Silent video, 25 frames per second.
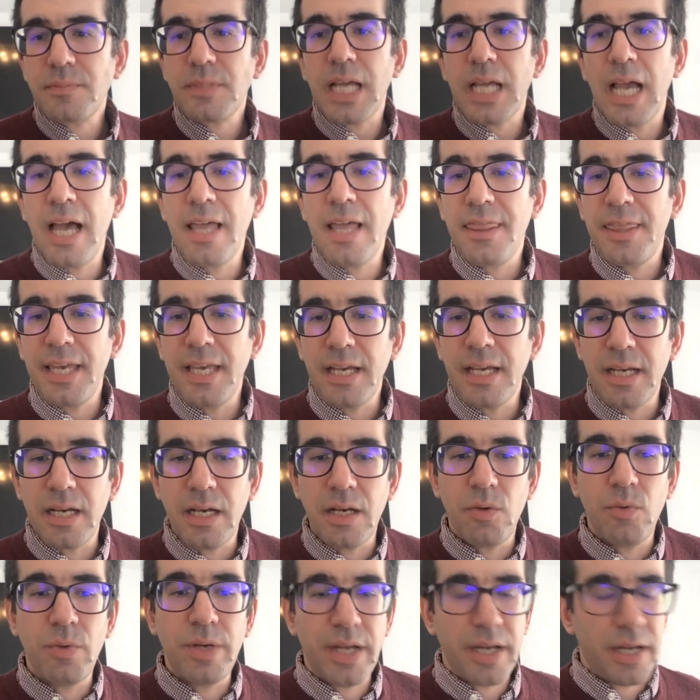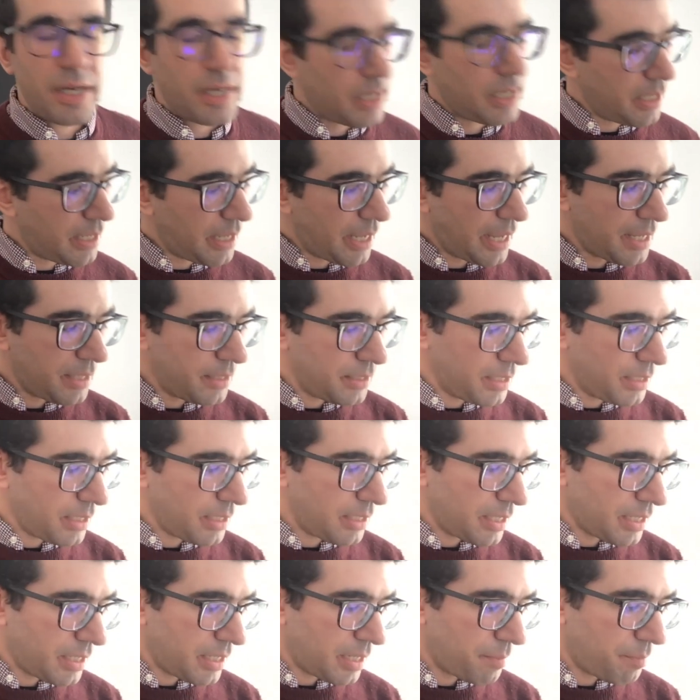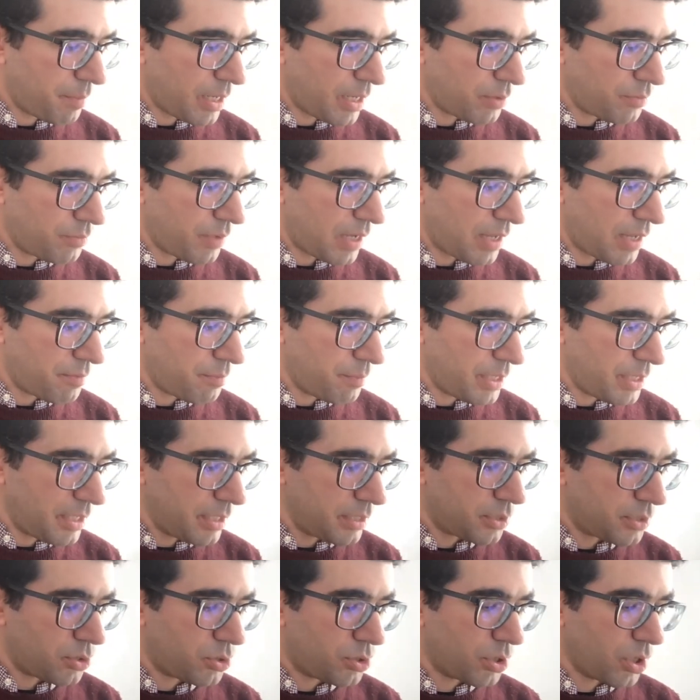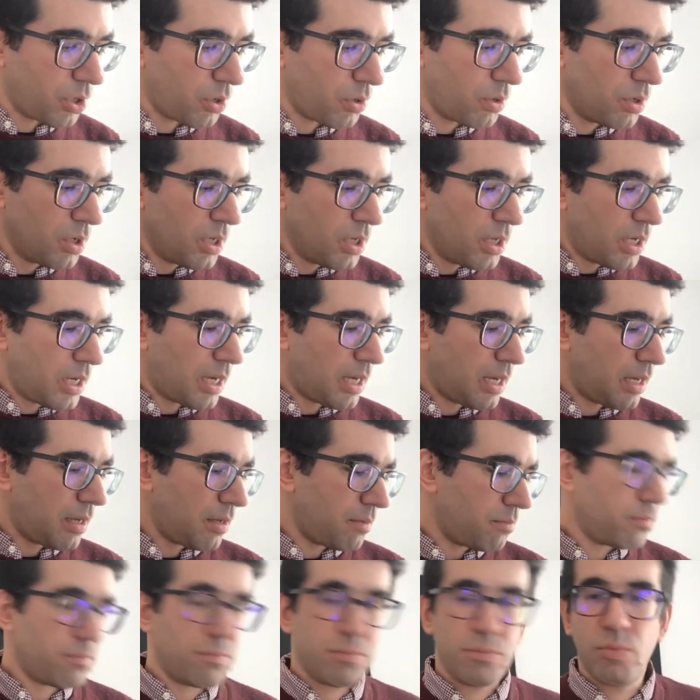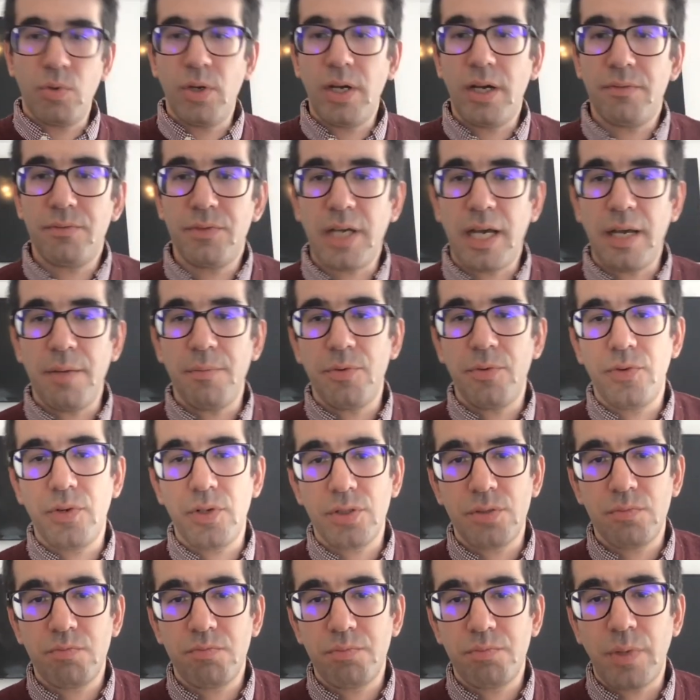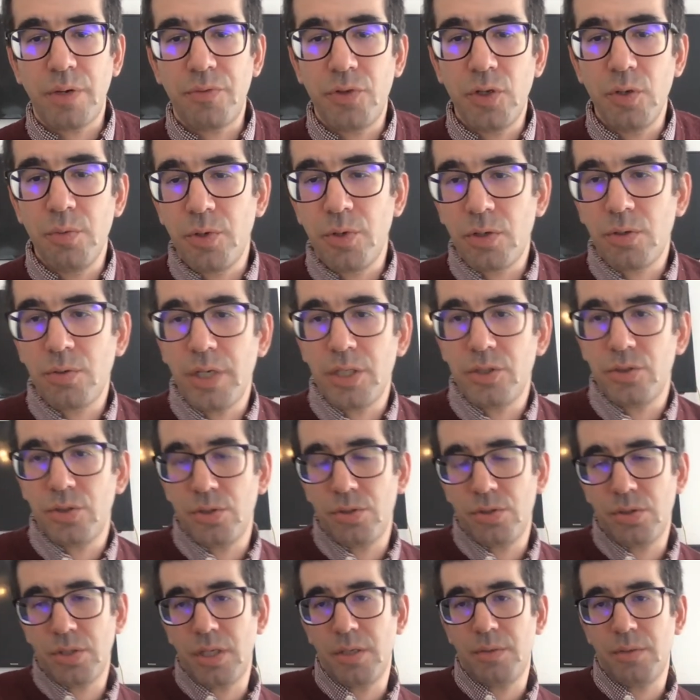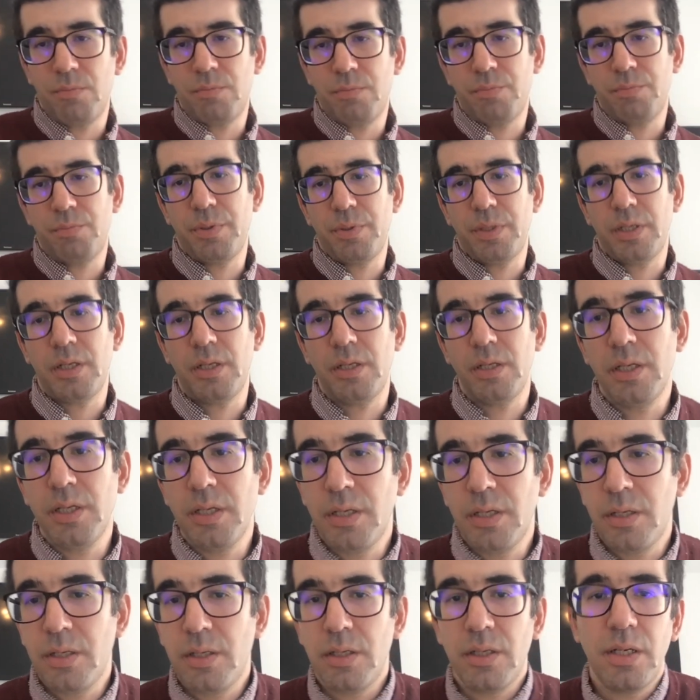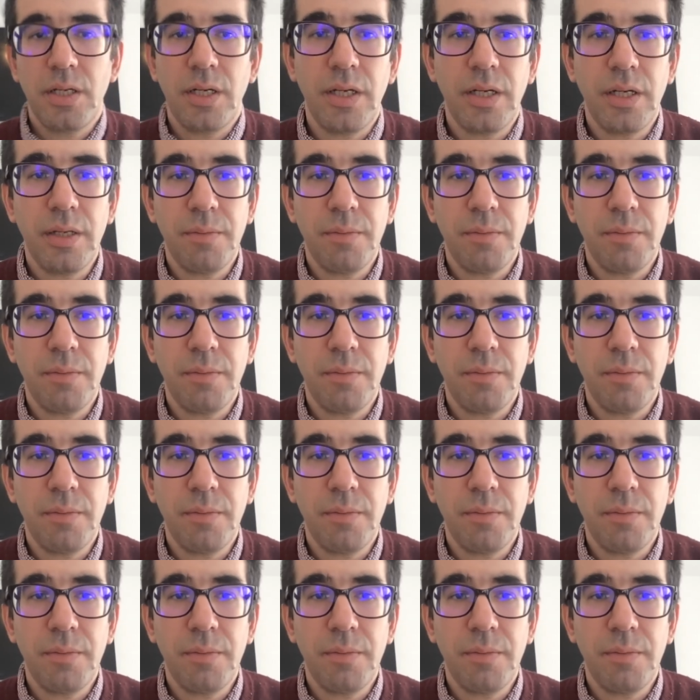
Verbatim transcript: I think we are ending in about five minutes. So we have time for a few more questions. Keep Mm-hmm.